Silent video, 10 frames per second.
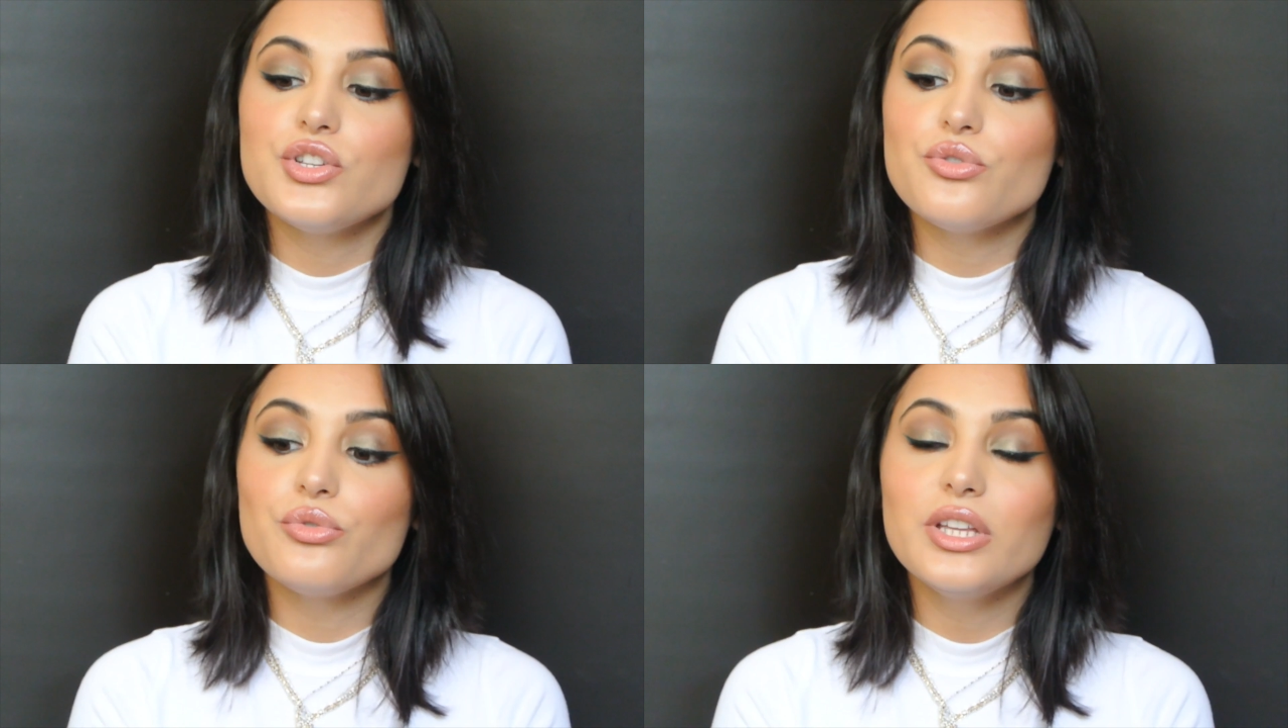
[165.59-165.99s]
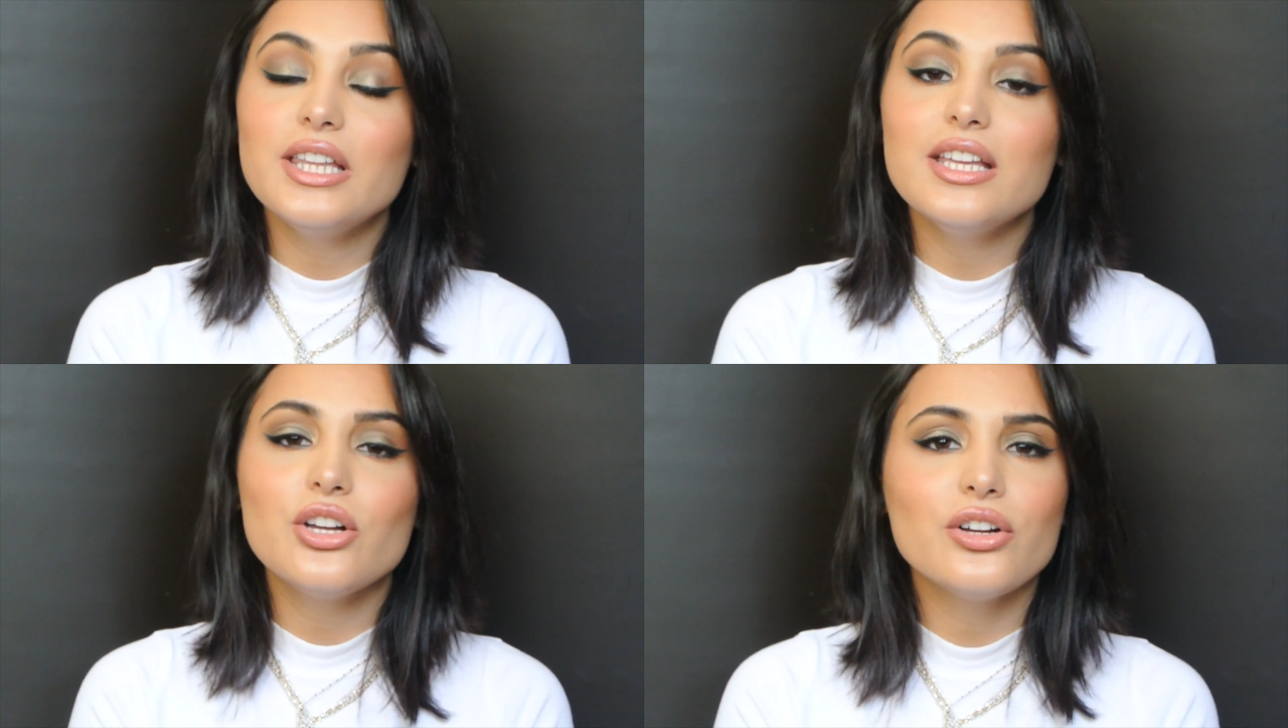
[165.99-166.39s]
she
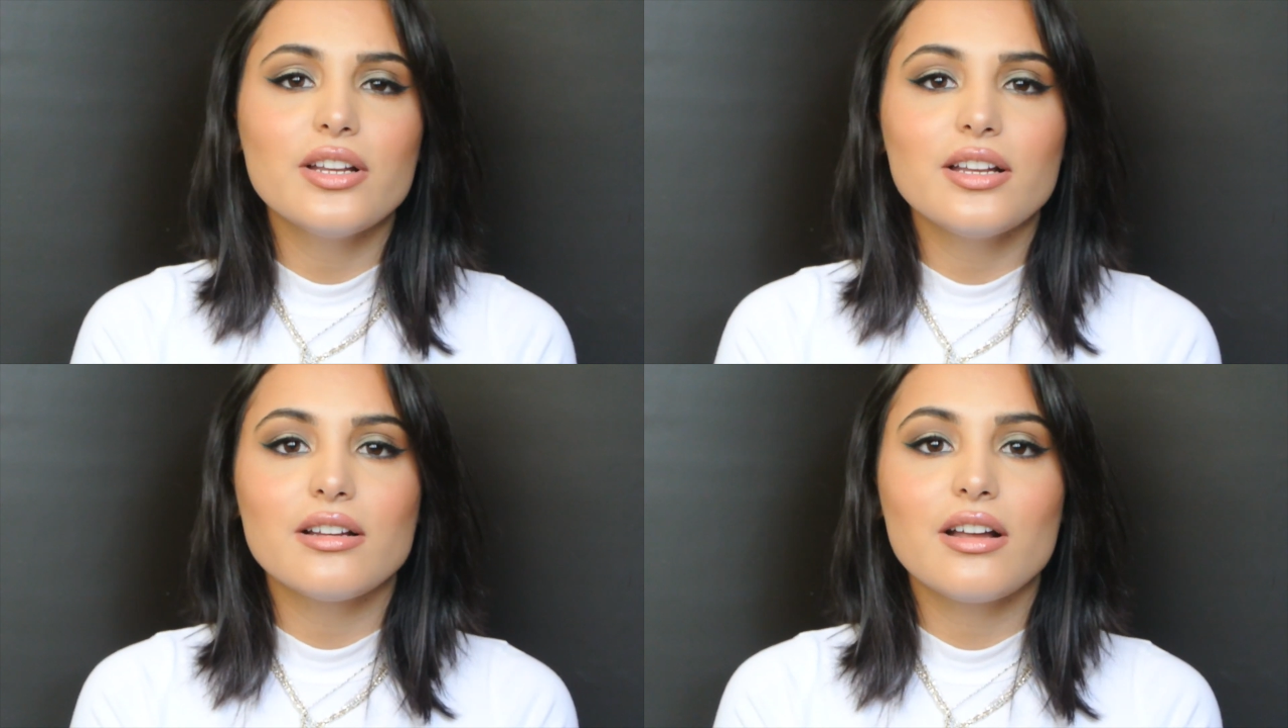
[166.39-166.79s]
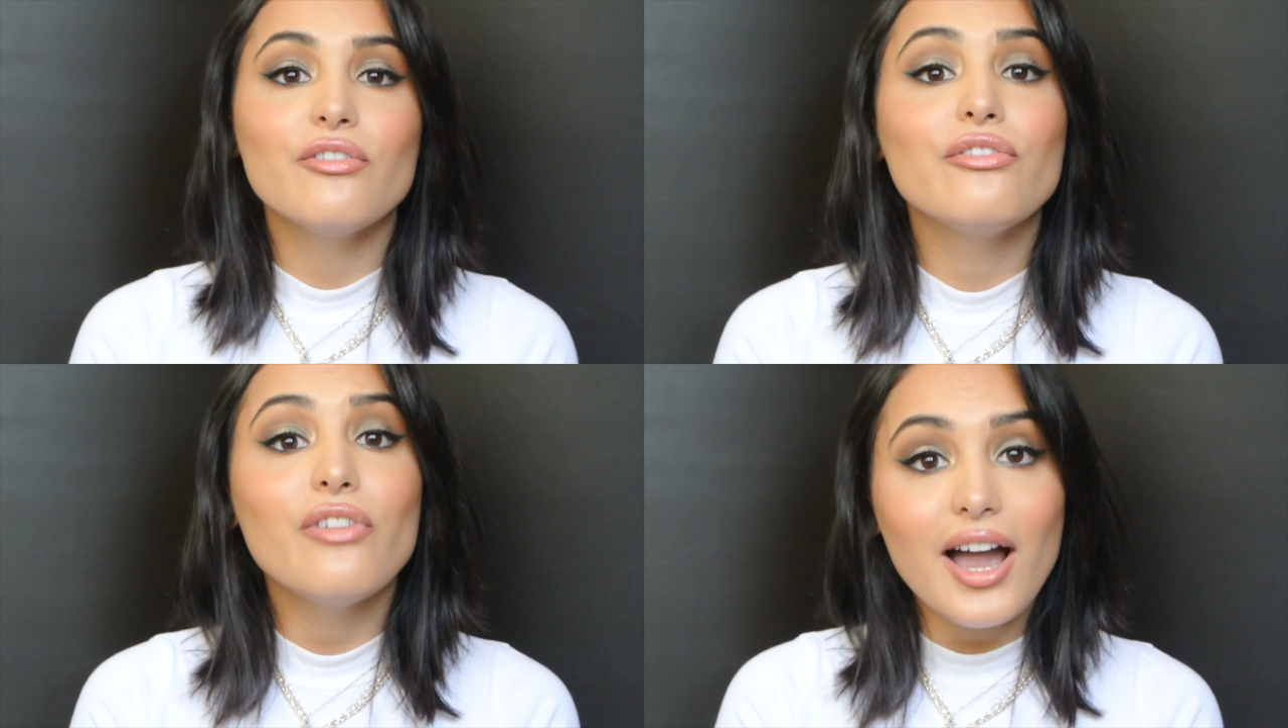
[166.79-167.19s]
really couldn't
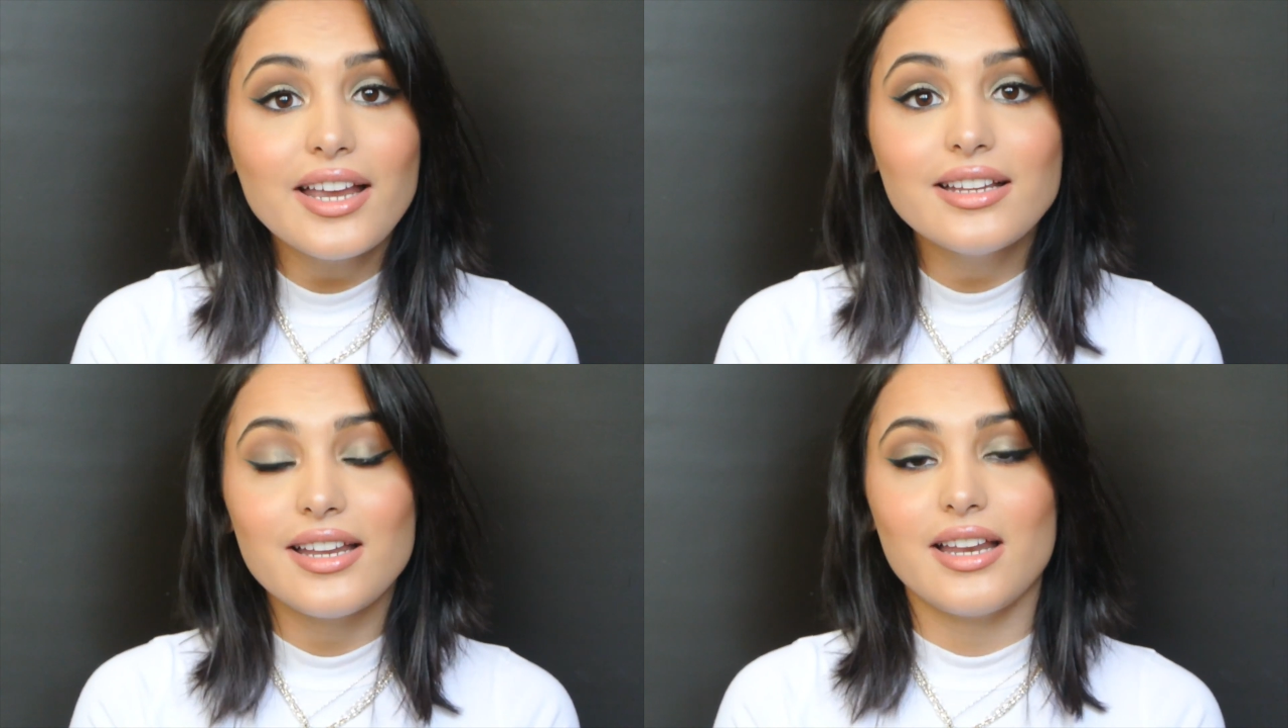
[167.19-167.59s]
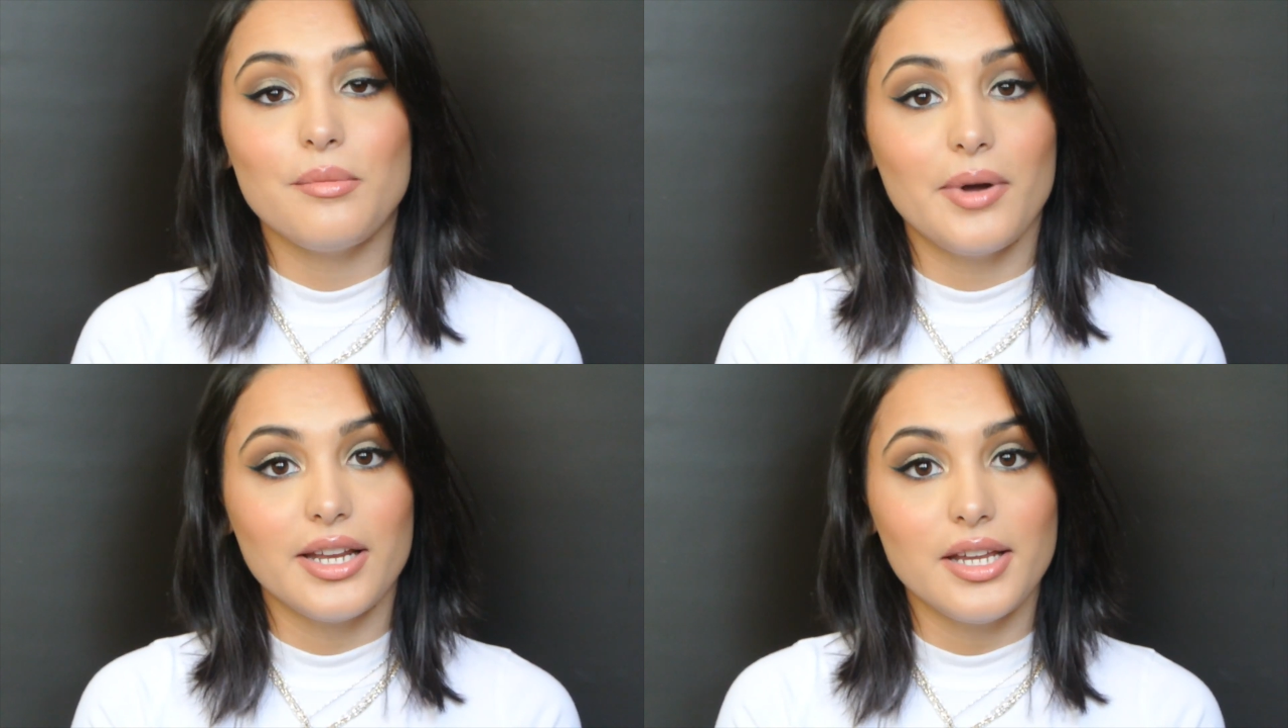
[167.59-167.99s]
confide in
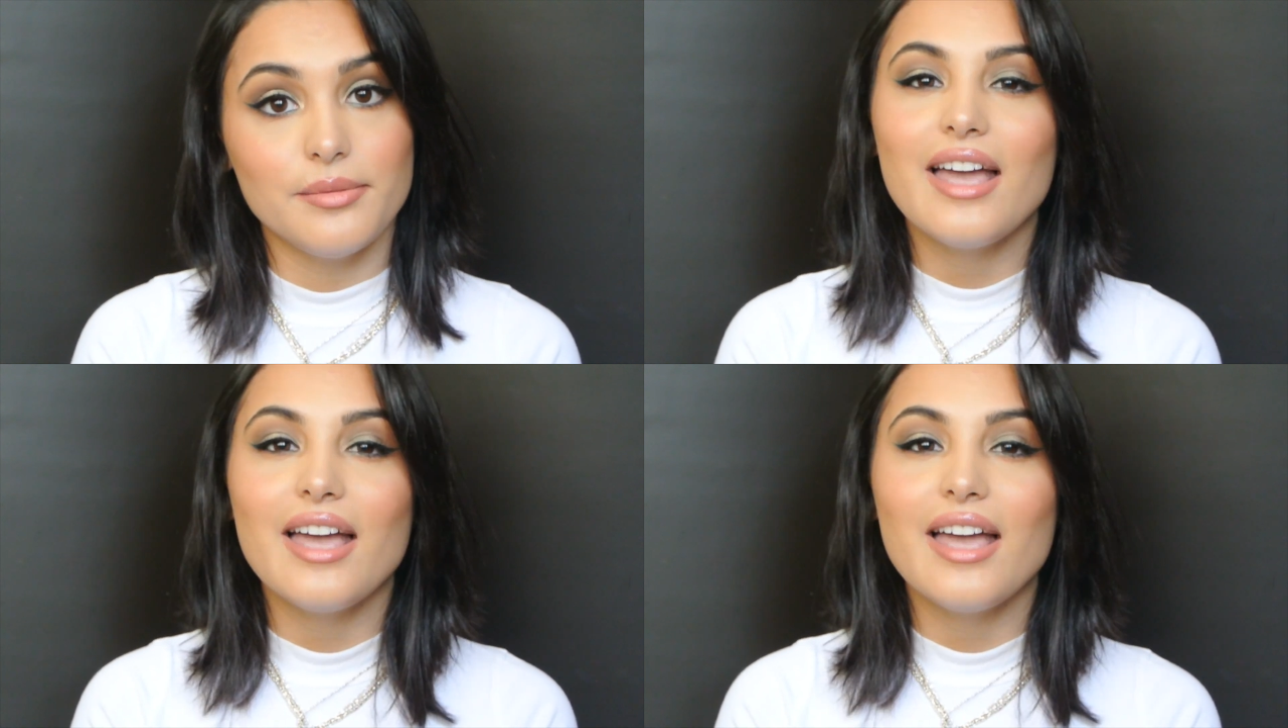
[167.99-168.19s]
anybody.